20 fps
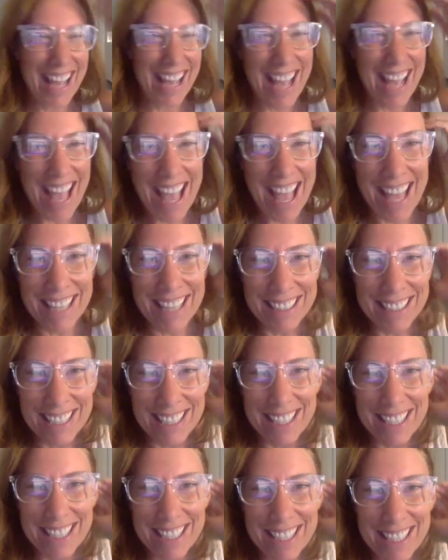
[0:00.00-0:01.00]
And
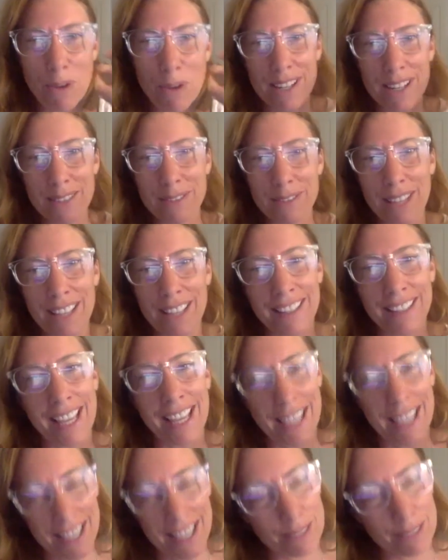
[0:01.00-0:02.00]
one of
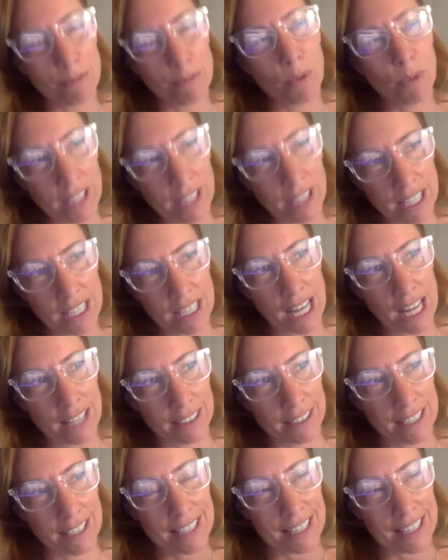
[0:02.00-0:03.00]
like the working
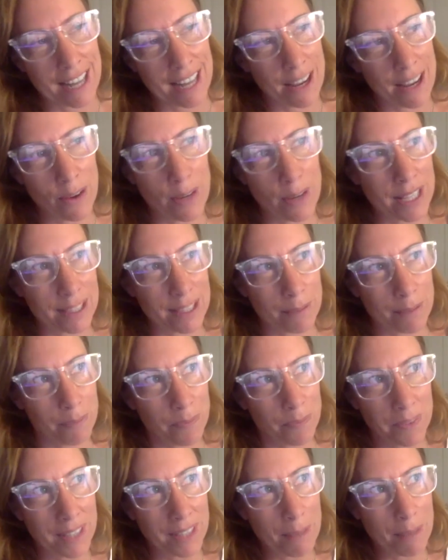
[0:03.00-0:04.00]
title is, and
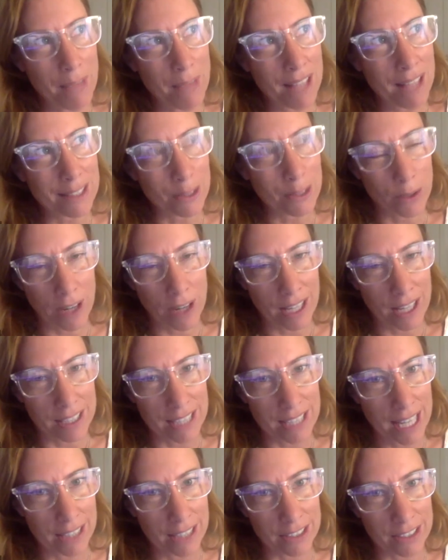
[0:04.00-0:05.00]
I'm not so great at
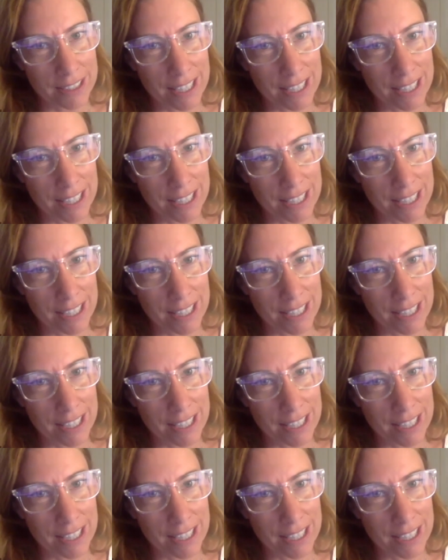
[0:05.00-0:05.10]
titles.